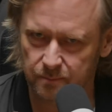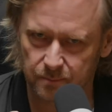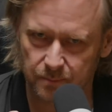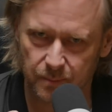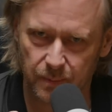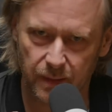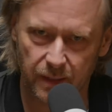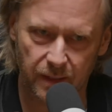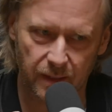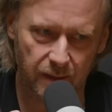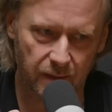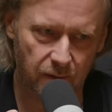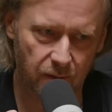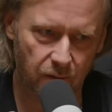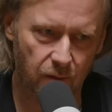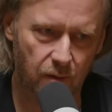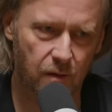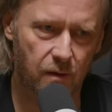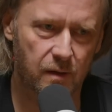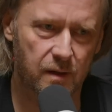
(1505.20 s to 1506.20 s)
being
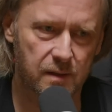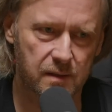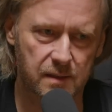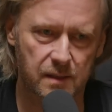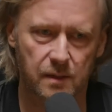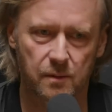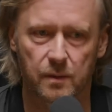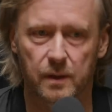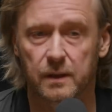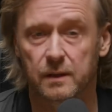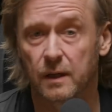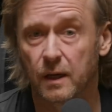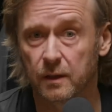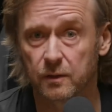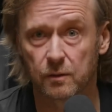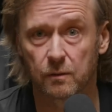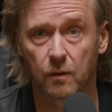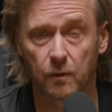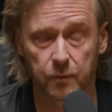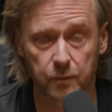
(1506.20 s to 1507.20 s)
honest, direct,
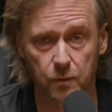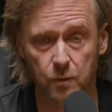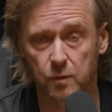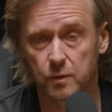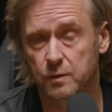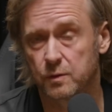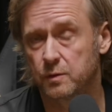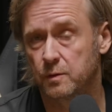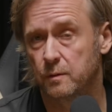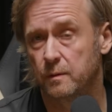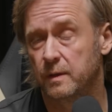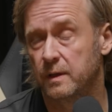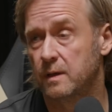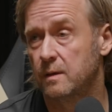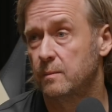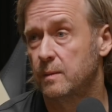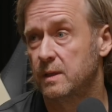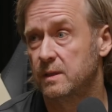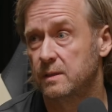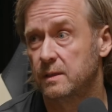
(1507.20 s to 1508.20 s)
and of course showing an
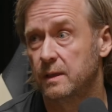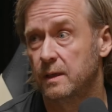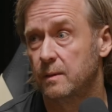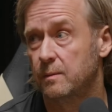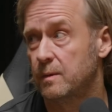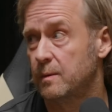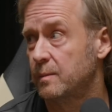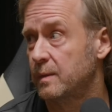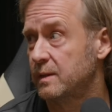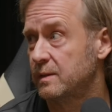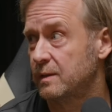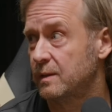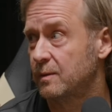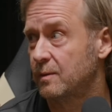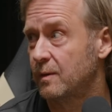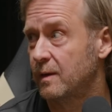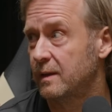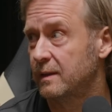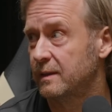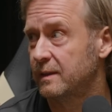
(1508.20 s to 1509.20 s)
amazing game and amazing
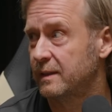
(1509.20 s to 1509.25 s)
quality.